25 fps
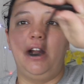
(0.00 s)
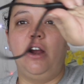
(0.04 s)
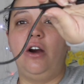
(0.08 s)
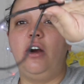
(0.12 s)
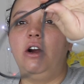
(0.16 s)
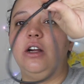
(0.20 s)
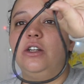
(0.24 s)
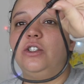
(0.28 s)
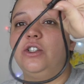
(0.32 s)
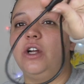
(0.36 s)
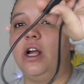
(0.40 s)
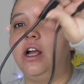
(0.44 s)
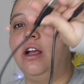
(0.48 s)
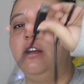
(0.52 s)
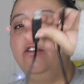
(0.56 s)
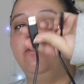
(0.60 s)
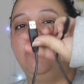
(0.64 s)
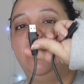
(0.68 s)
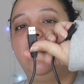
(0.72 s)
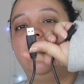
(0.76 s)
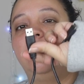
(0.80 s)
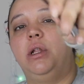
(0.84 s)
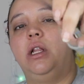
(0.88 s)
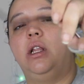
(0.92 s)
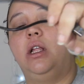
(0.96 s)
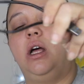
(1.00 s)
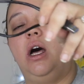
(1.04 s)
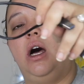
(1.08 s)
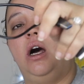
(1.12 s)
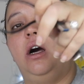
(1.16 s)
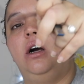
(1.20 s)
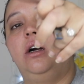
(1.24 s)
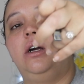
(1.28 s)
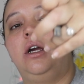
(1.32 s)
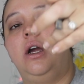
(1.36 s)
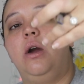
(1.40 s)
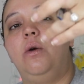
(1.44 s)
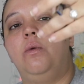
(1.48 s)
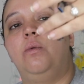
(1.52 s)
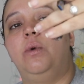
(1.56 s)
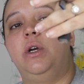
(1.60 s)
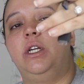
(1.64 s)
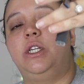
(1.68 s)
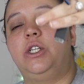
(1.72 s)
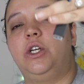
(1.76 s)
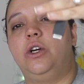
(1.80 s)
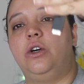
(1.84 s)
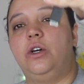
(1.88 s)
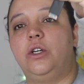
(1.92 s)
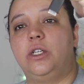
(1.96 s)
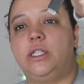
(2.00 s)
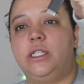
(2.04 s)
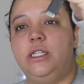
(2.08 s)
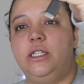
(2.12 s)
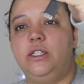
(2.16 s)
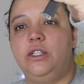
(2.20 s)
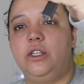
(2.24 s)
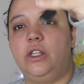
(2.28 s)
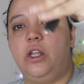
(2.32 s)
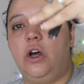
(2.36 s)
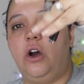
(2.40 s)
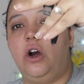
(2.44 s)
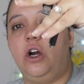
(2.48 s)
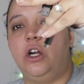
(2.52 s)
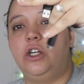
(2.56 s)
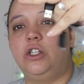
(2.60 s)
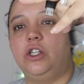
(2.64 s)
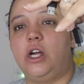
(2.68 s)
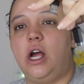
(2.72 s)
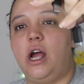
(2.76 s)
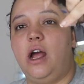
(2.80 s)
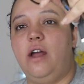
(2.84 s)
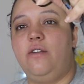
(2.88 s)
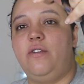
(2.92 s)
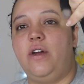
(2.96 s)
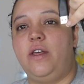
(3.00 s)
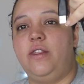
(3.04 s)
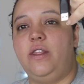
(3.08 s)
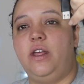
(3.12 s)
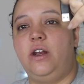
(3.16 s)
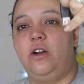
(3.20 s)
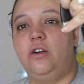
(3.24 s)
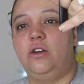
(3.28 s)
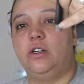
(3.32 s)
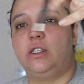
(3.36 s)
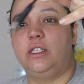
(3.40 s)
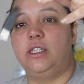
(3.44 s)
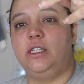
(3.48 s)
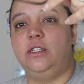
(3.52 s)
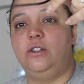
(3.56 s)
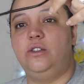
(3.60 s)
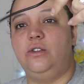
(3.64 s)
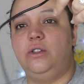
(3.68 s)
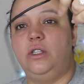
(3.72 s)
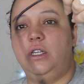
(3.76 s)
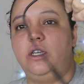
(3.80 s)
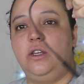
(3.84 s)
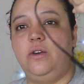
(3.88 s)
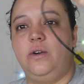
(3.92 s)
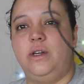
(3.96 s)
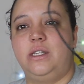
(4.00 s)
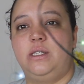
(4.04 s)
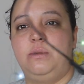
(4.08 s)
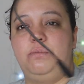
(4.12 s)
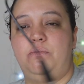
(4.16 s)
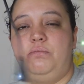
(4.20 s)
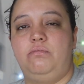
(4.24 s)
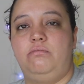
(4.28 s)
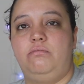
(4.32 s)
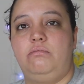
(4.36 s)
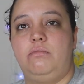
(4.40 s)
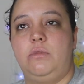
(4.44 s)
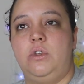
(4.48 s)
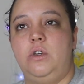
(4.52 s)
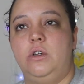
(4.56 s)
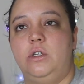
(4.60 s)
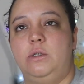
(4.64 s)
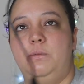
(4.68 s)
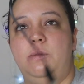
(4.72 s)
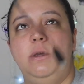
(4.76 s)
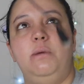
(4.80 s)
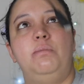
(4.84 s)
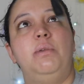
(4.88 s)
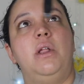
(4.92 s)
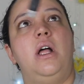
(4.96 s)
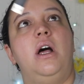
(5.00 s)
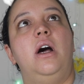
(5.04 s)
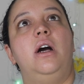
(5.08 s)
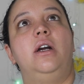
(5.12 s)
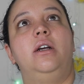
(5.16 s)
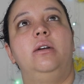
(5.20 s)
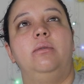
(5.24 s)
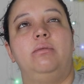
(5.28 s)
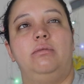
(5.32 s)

hard drive plug, which hooks into the hard drive and then hooks into the USB USB plug.